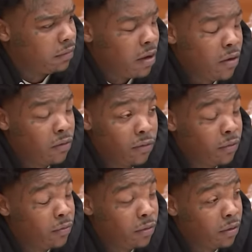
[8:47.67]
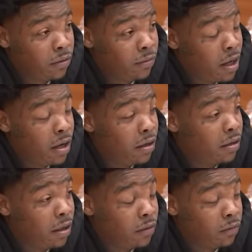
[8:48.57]
I don't remember, though, but I
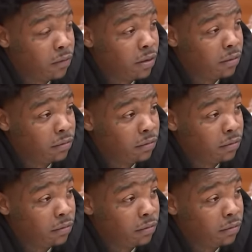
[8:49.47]
heard I was with him.